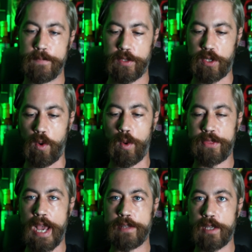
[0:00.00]
So
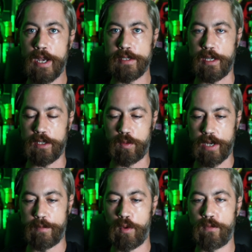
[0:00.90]
what that does is
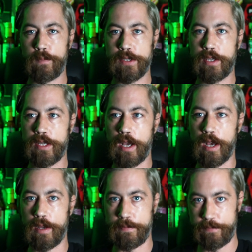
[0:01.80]
when I move them into
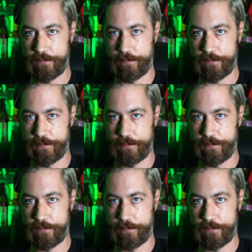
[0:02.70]
the